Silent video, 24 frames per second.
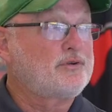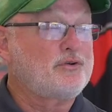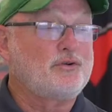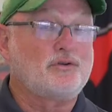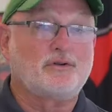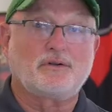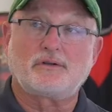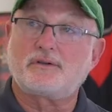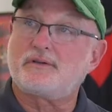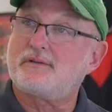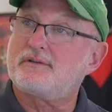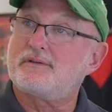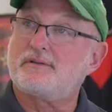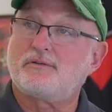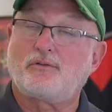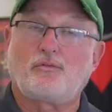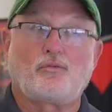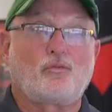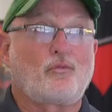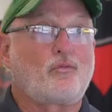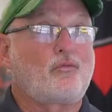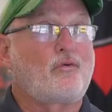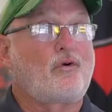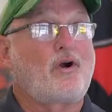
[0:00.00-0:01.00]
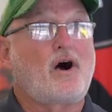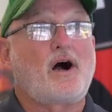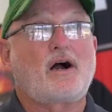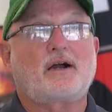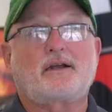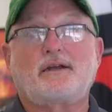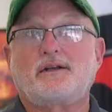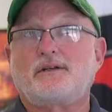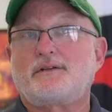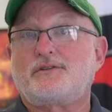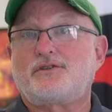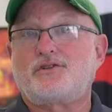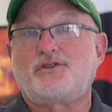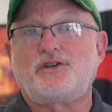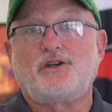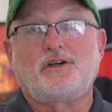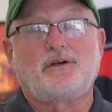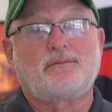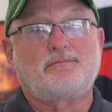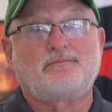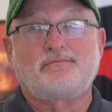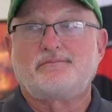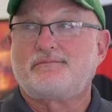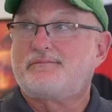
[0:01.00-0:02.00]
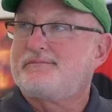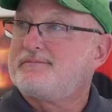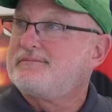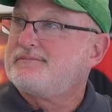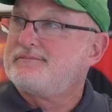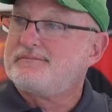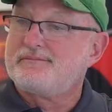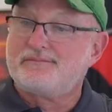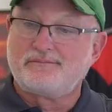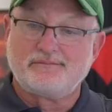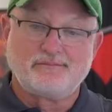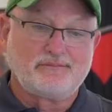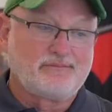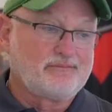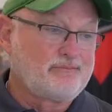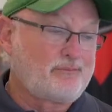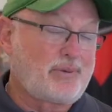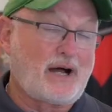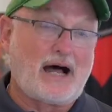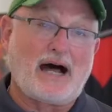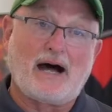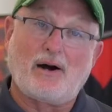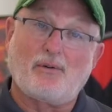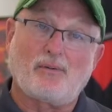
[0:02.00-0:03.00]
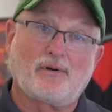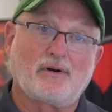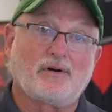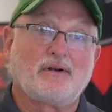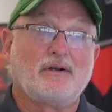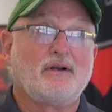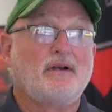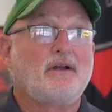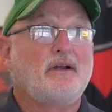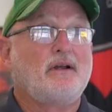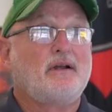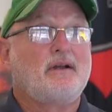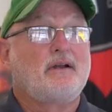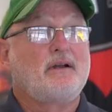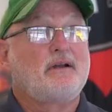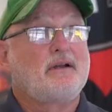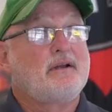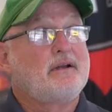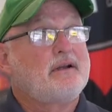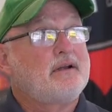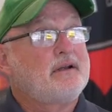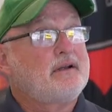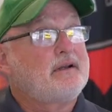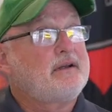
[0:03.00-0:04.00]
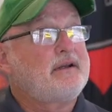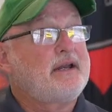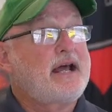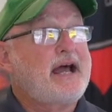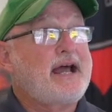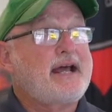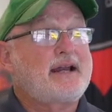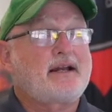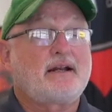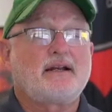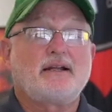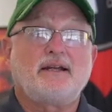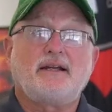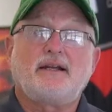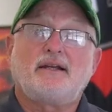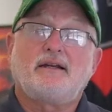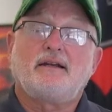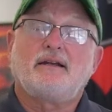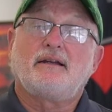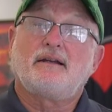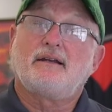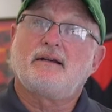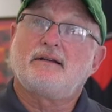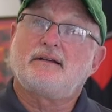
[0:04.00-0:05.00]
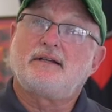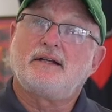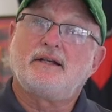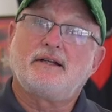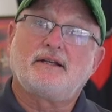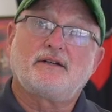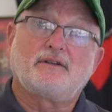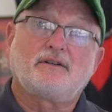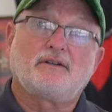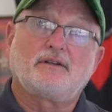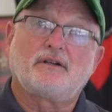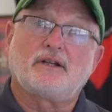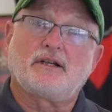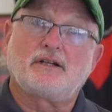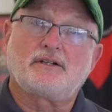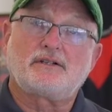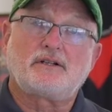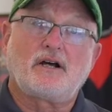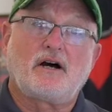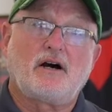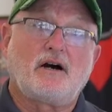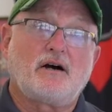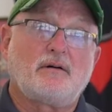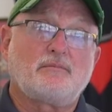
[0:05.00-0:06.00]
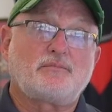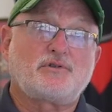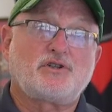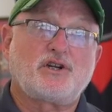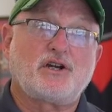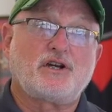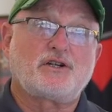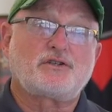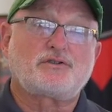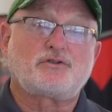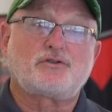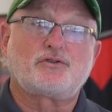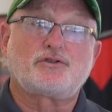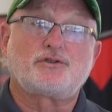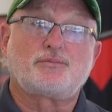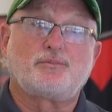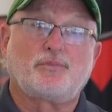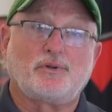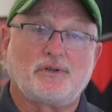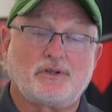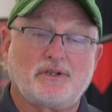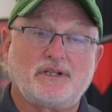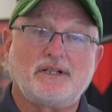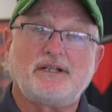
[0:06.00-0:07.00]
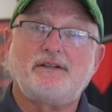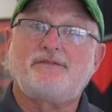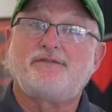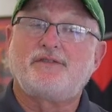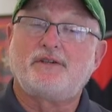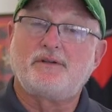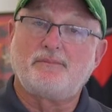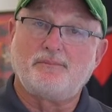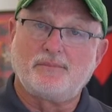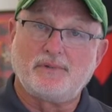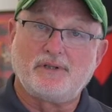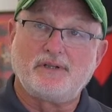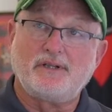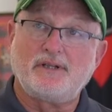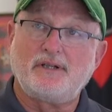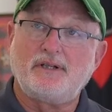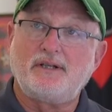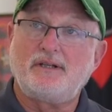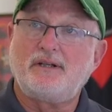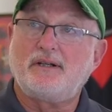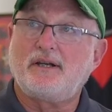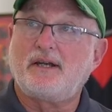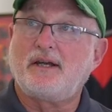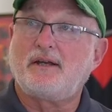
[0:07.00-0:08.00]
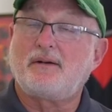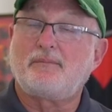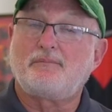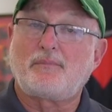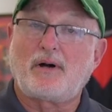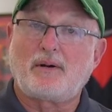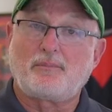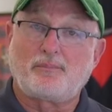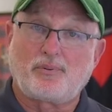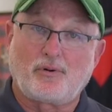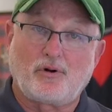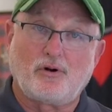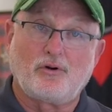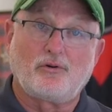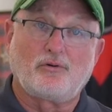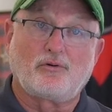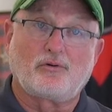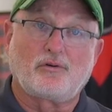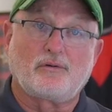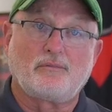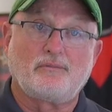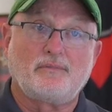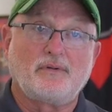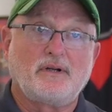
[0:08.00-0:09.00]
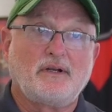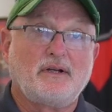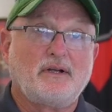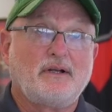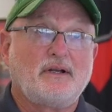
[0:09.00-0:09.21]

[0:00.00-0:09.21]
took rocket ship power. Natalie Tindol and Tom Chester's belief in me and my program